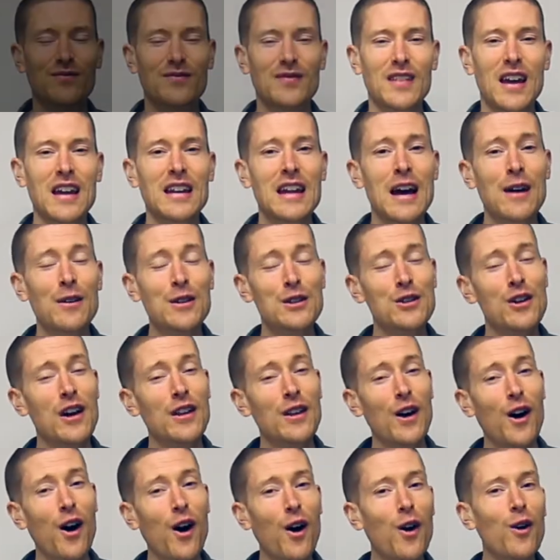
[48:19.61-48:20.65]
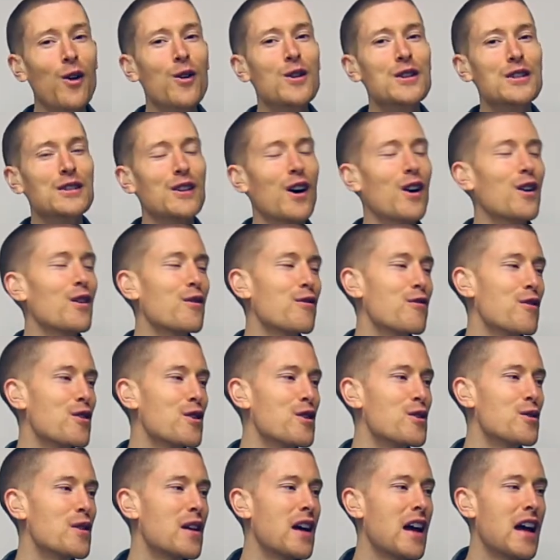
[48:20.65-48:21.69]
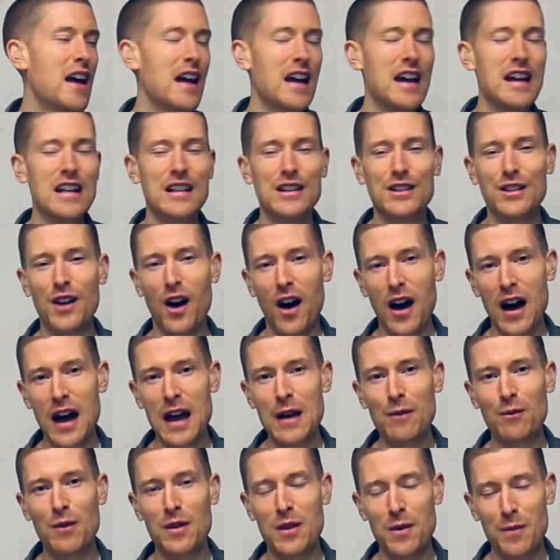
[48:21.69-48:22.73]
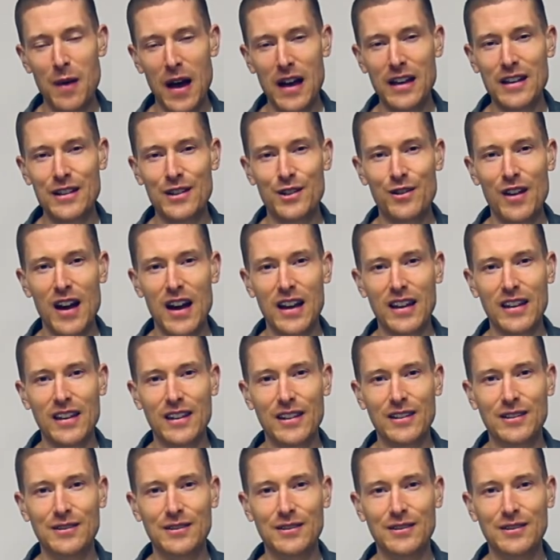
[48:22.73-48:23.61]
And now we'll try the whole song through in time with the backing track.